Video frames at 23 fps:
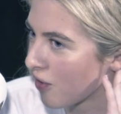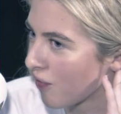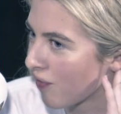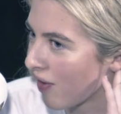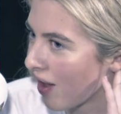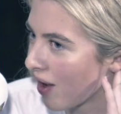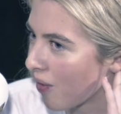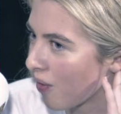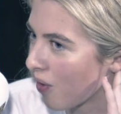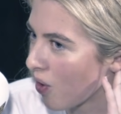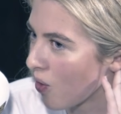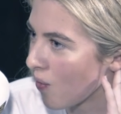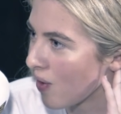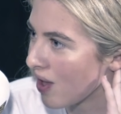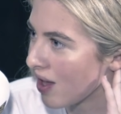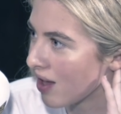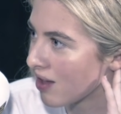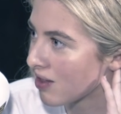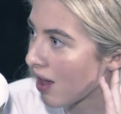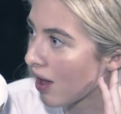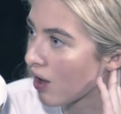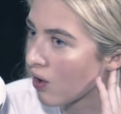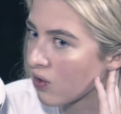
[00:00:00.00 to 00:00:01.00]
of, like, who he
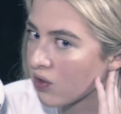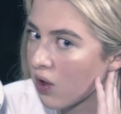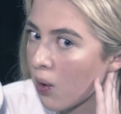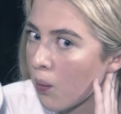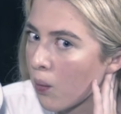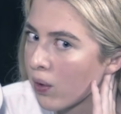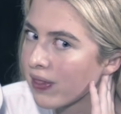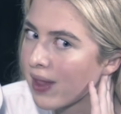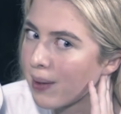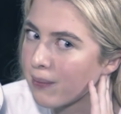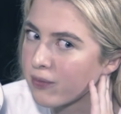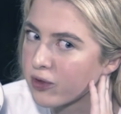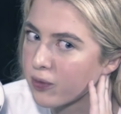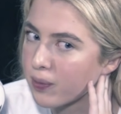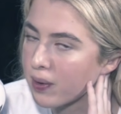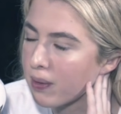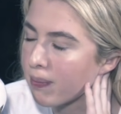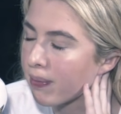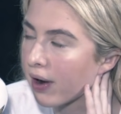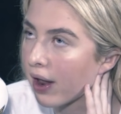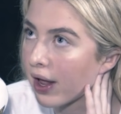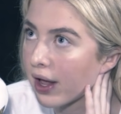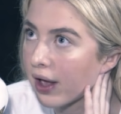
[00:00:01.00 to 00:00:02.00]
is. I don't want them to be,
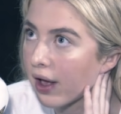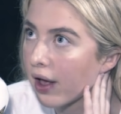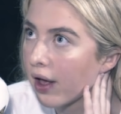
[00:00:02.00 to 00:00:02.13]
but, like,